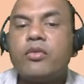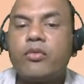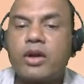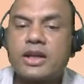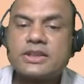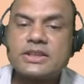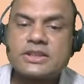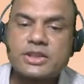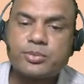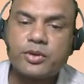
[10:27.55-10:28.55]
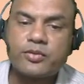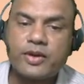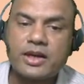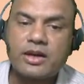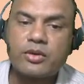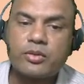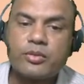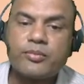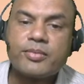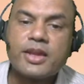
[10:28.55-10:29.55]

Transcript: What does this export factor do?